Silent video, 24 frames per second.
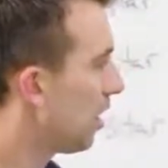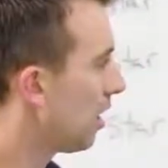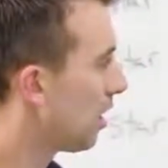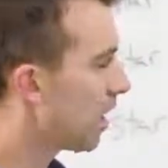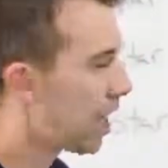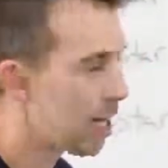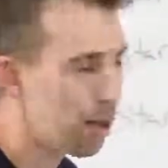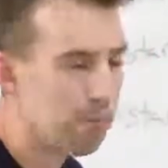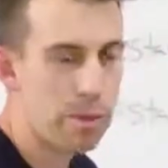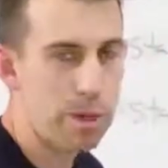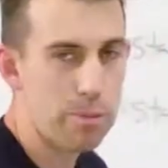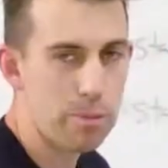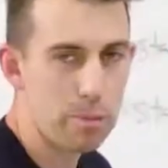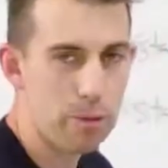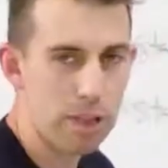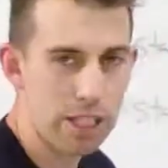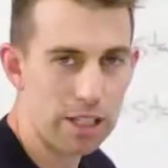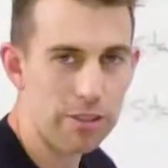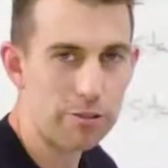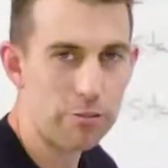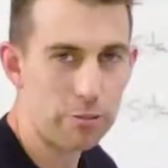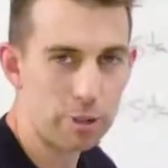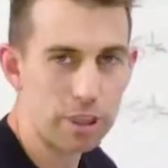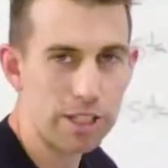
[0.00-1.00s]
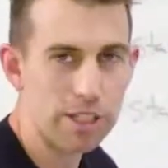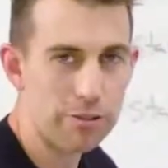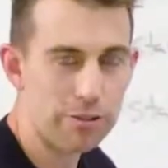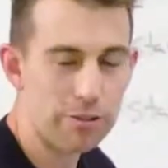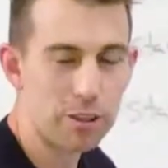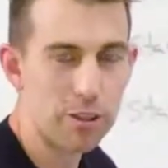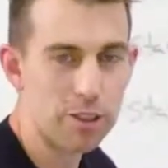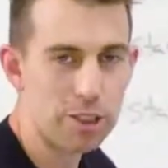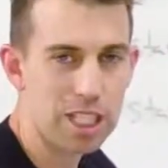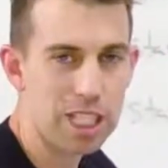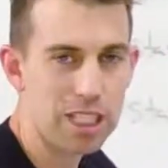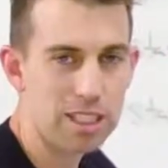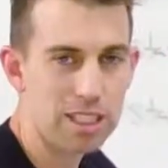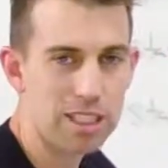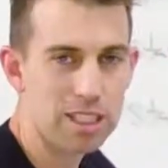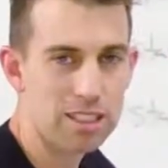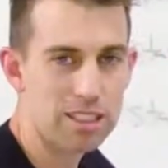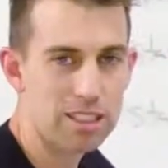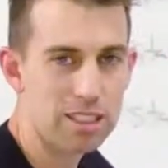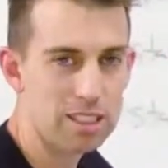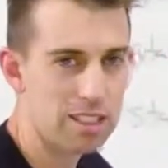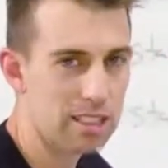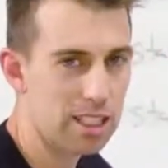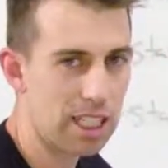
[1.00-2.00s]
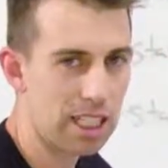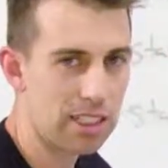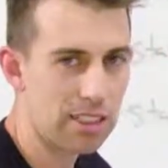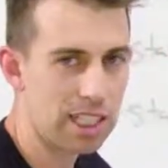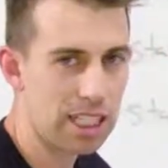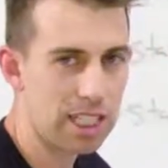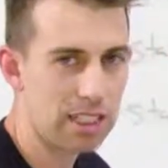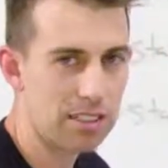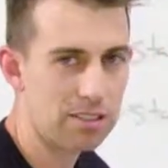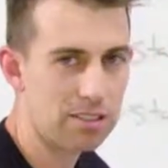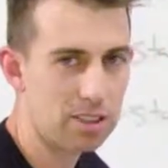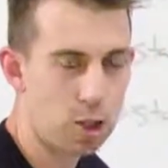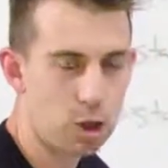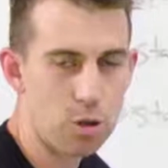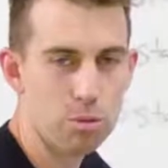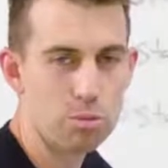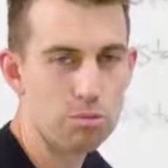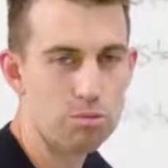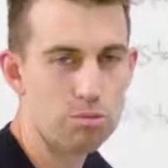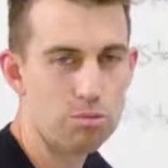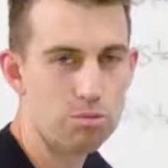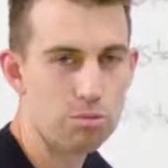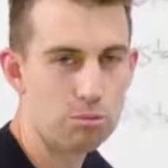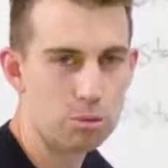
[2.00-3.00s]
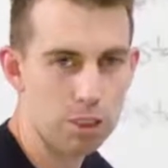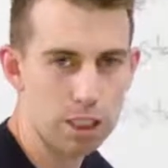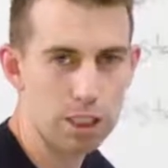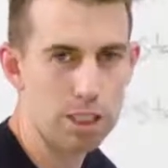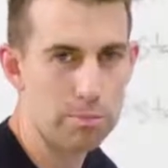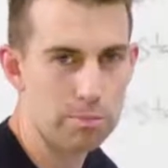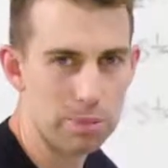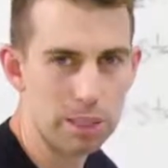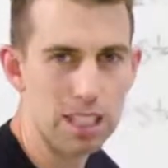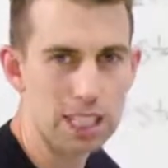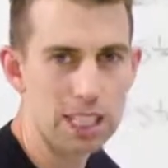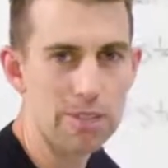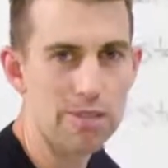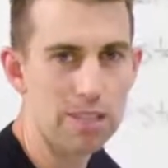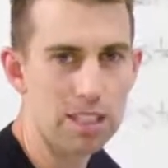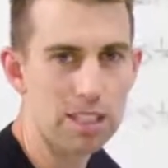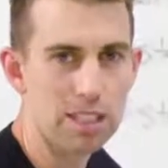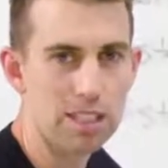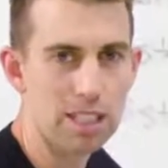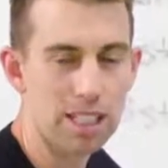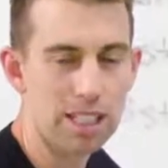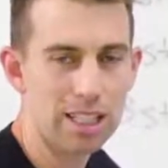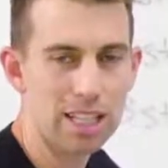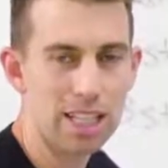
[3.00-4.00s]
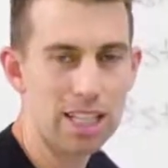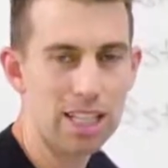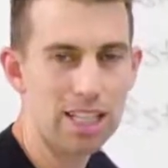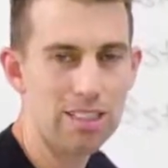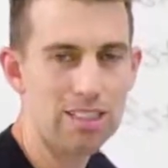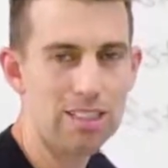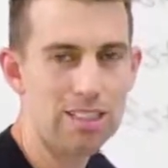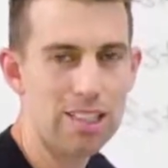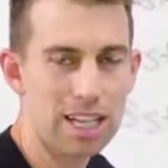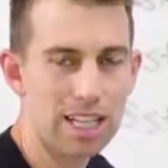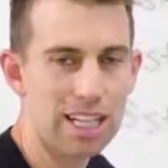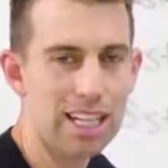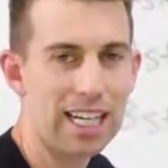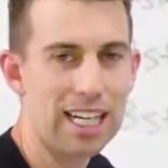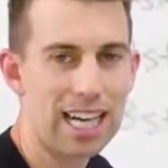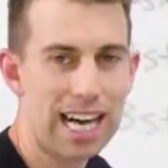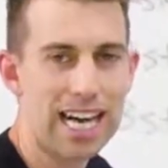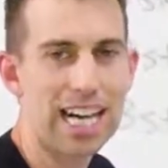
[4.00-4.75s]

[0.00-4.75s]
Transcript: a lot of people when they really first get this it's like they don't really believe it and they uh,